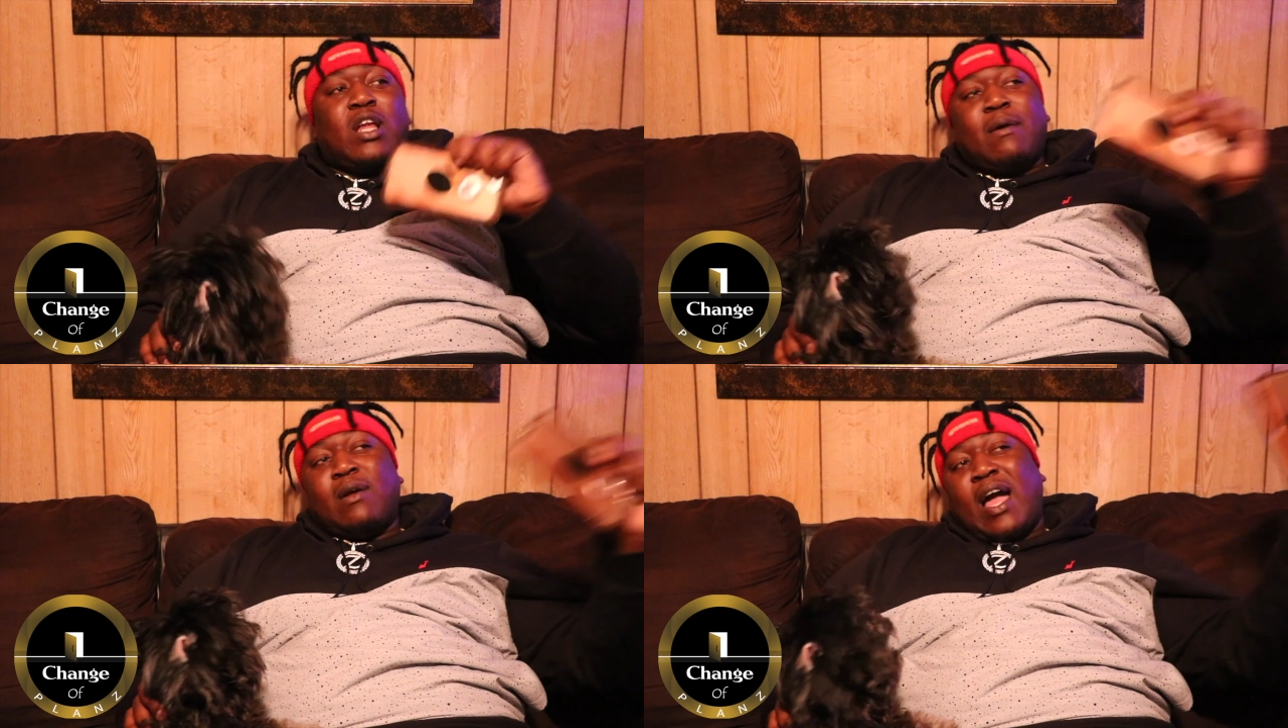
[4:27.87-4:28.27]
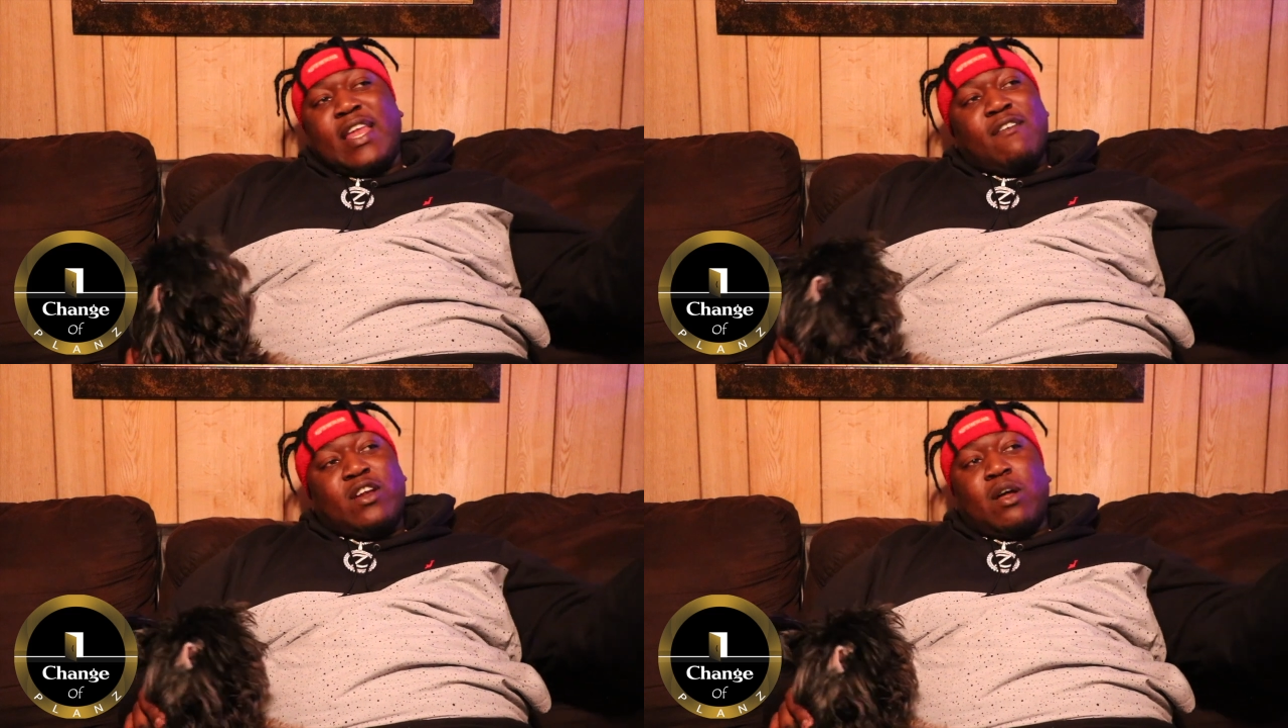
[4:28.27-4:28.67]
Like I
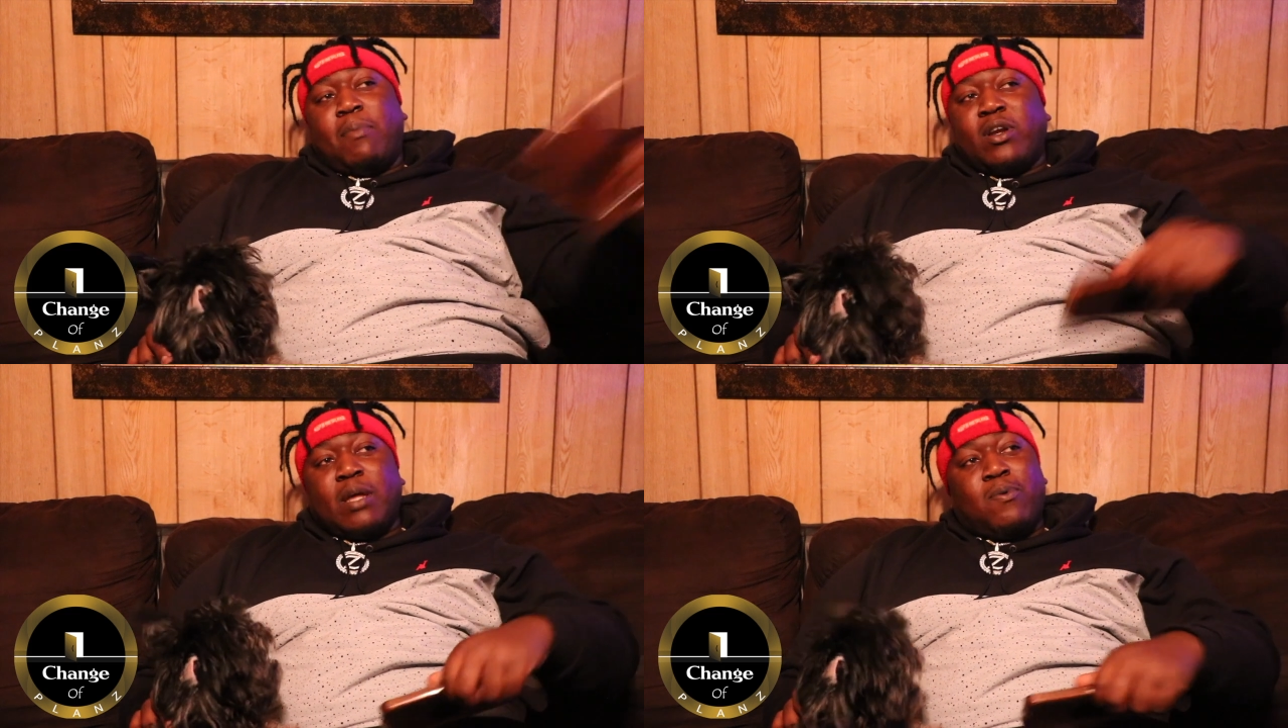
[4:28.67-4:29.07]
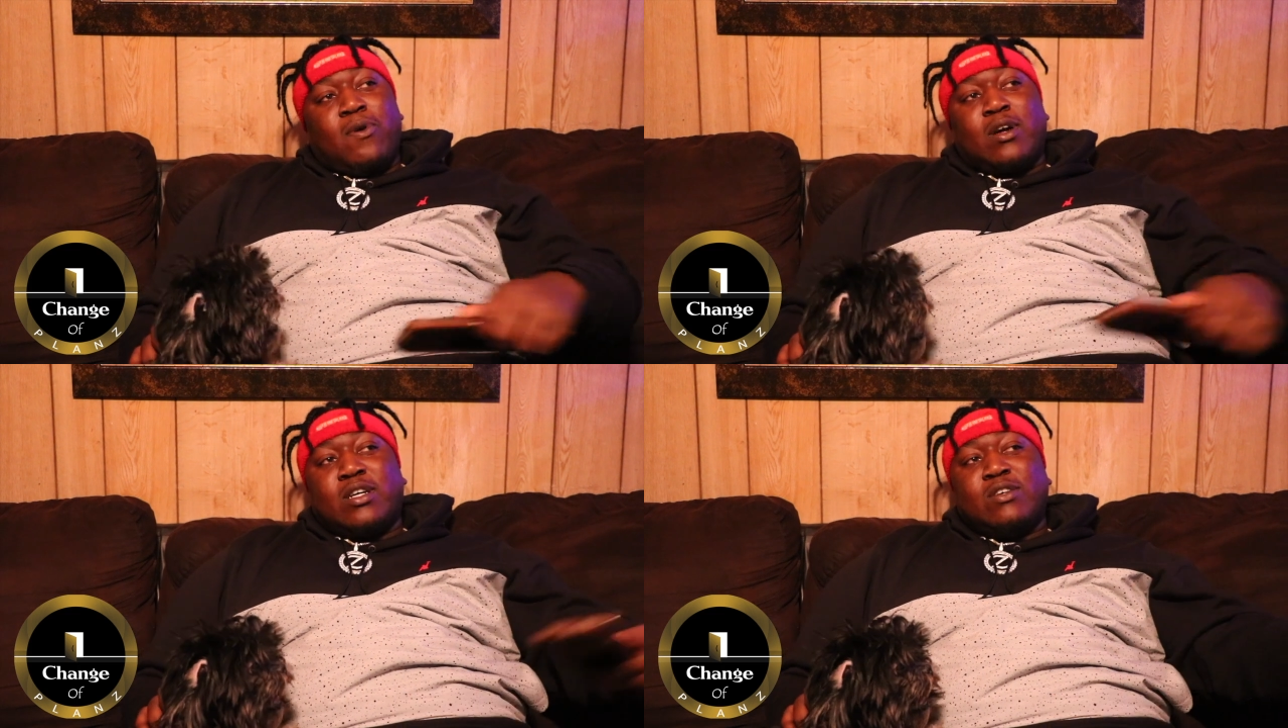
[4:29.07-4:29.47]
never had no birthday
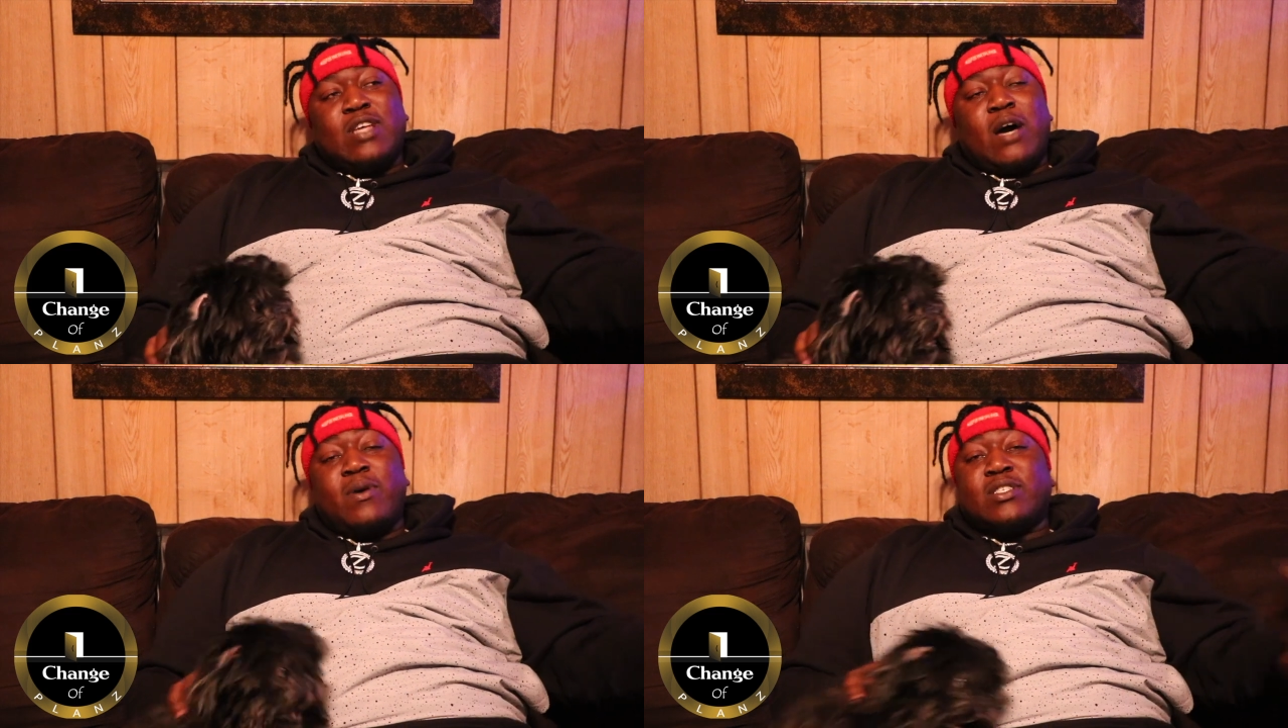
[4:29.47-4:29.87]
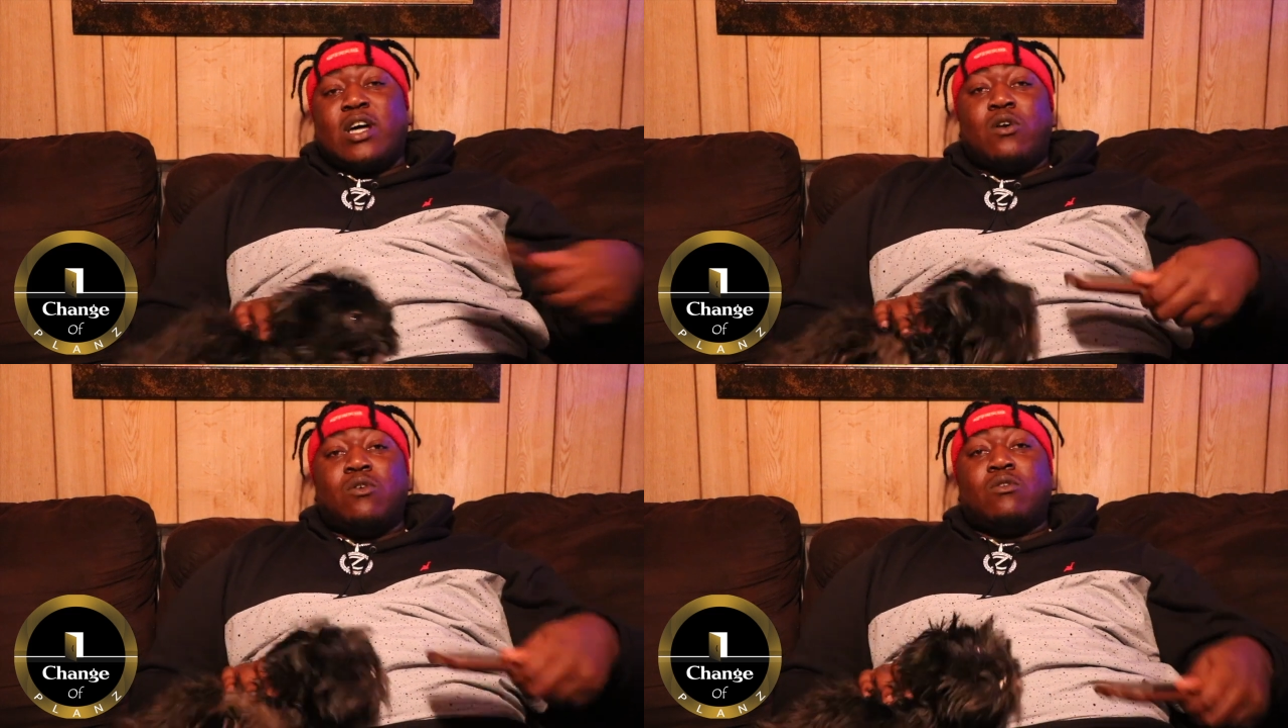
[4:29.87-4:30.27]
party because it was always
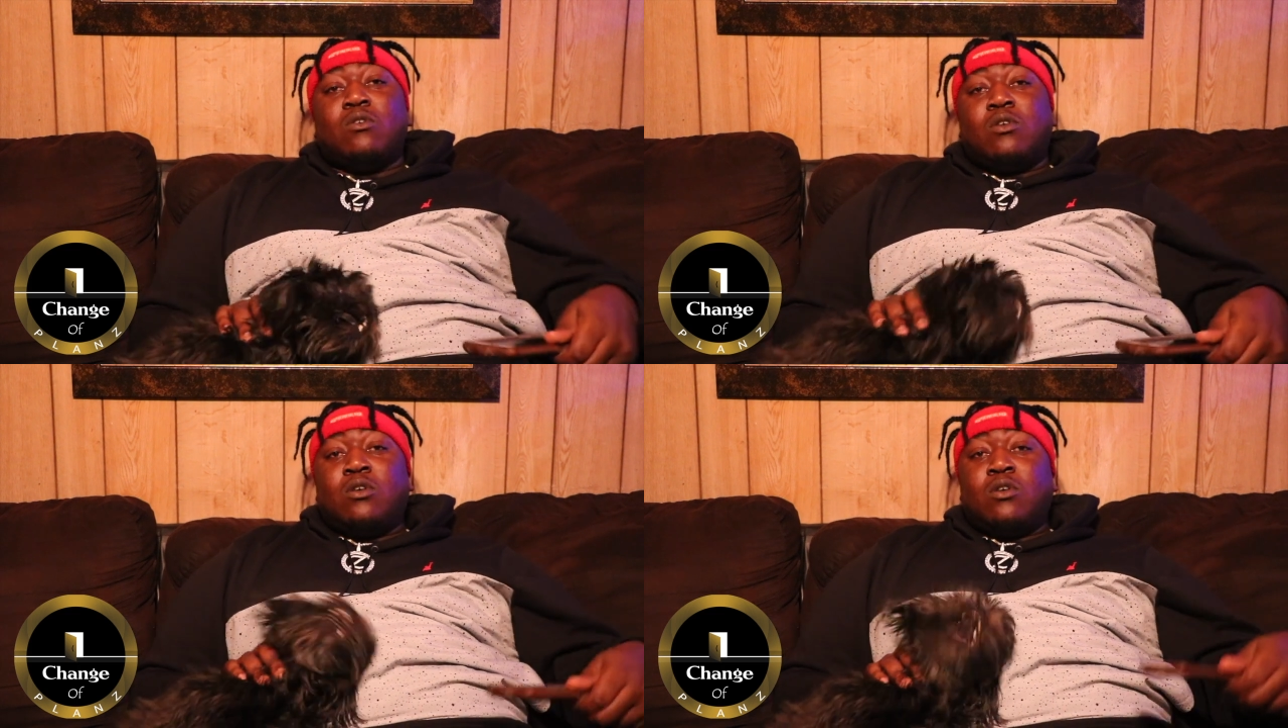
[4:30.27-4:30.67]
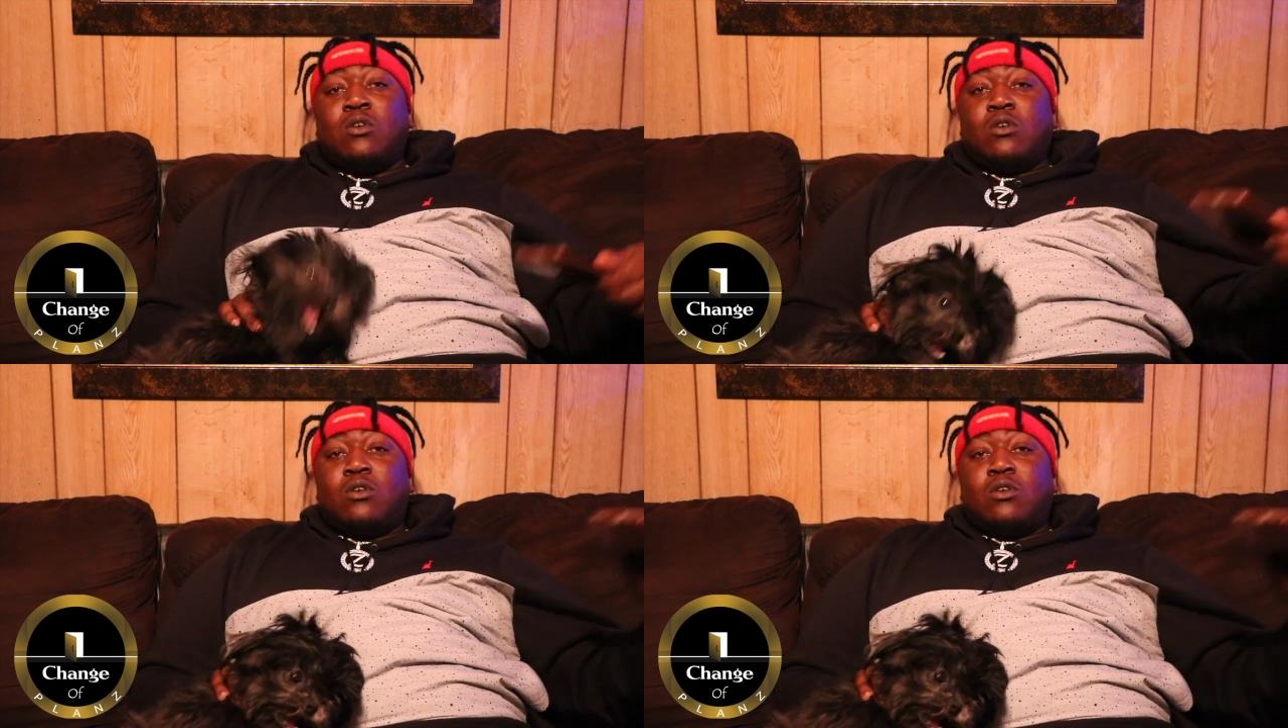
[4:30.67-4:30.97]
cold. Yeah.